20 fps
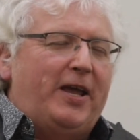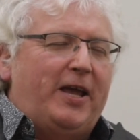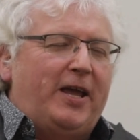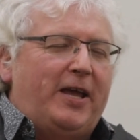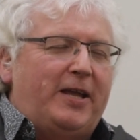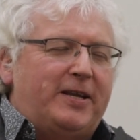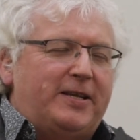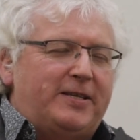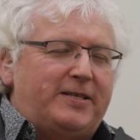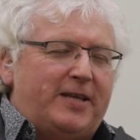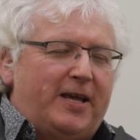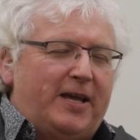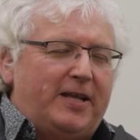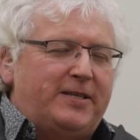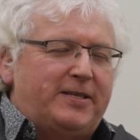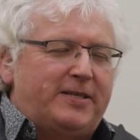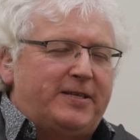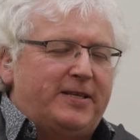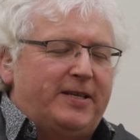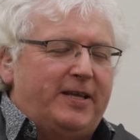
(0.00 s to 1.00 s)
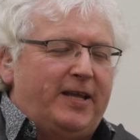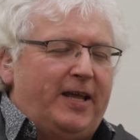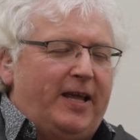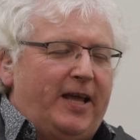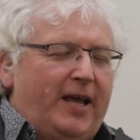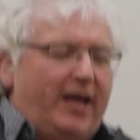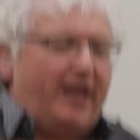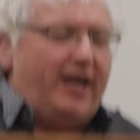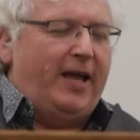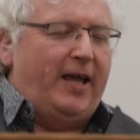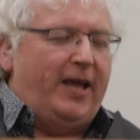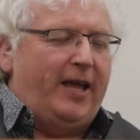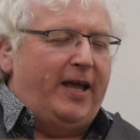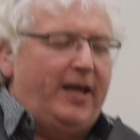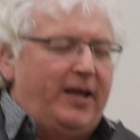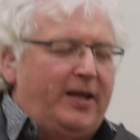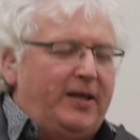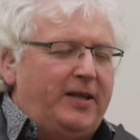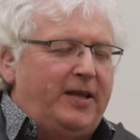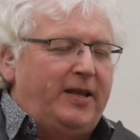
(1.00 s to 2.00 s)
In a sense,
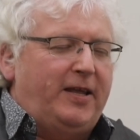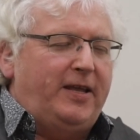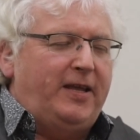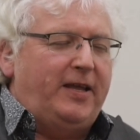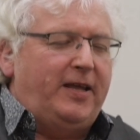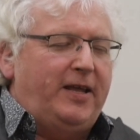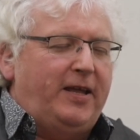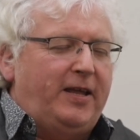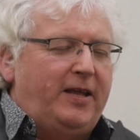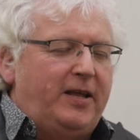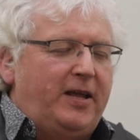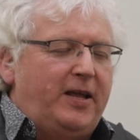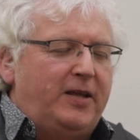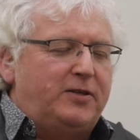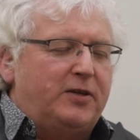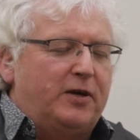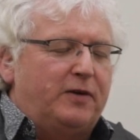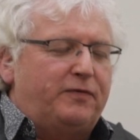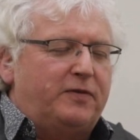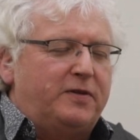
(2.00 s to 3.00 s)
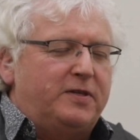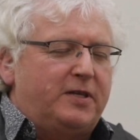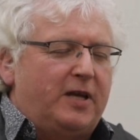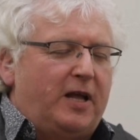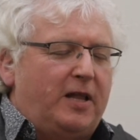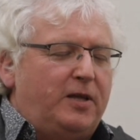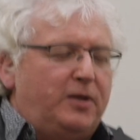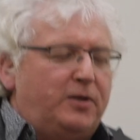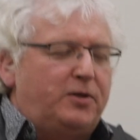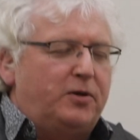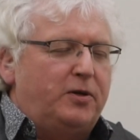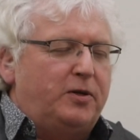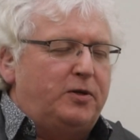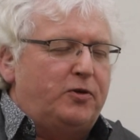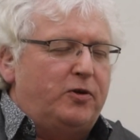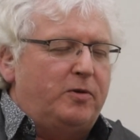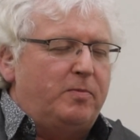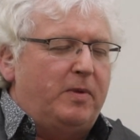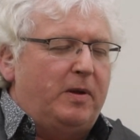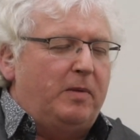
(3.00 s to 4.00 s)
uh, it's often salutary
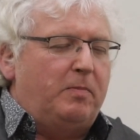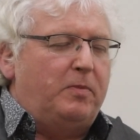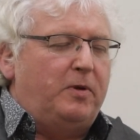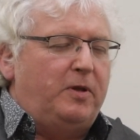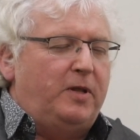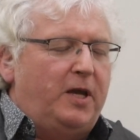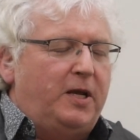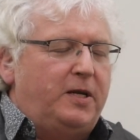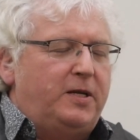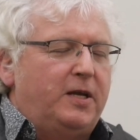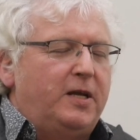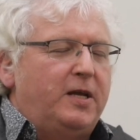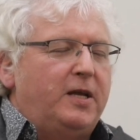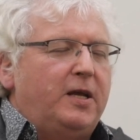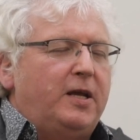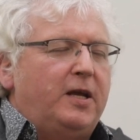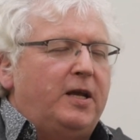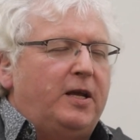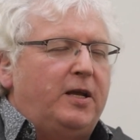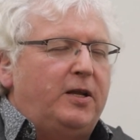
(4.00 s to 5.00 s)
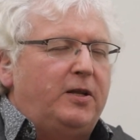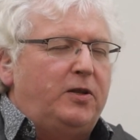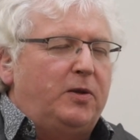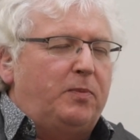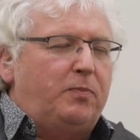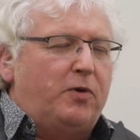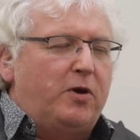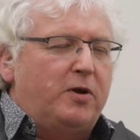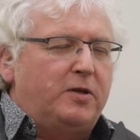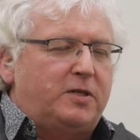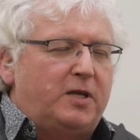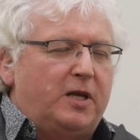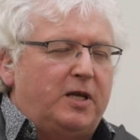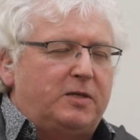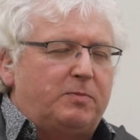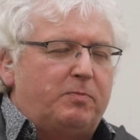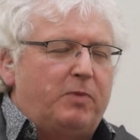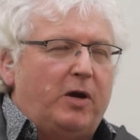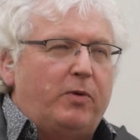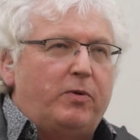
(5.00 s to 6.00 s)
to remember that the
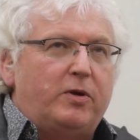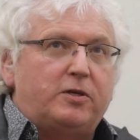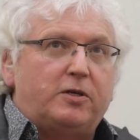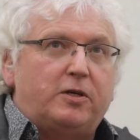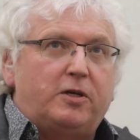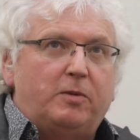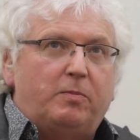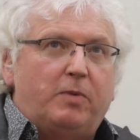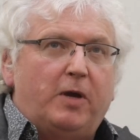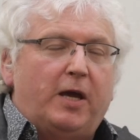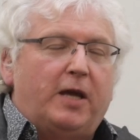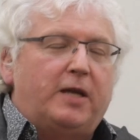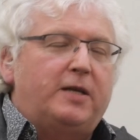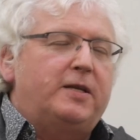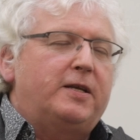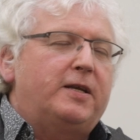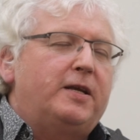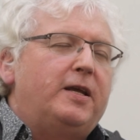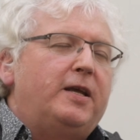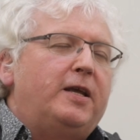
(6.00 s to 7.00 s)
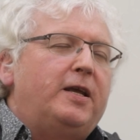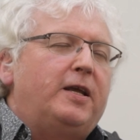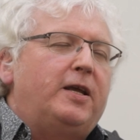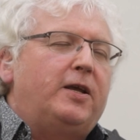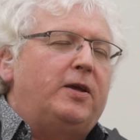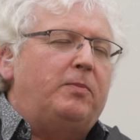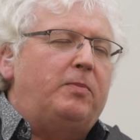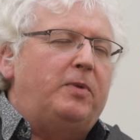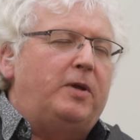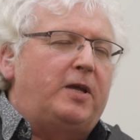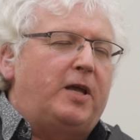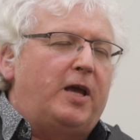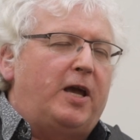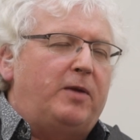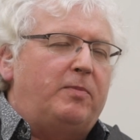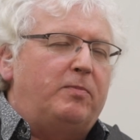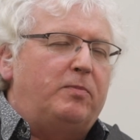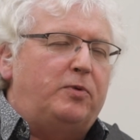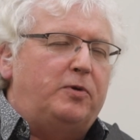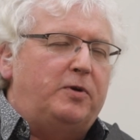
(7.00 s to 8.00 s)
process by which Tibet
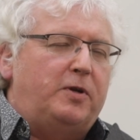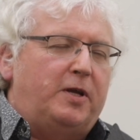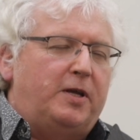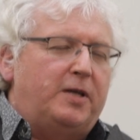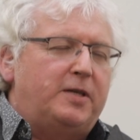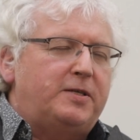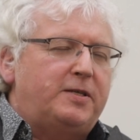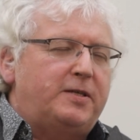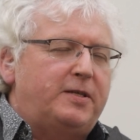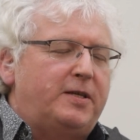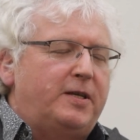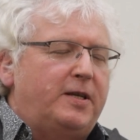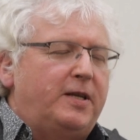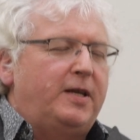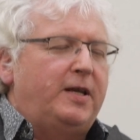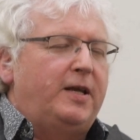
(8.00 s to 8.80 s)
became Buddhist,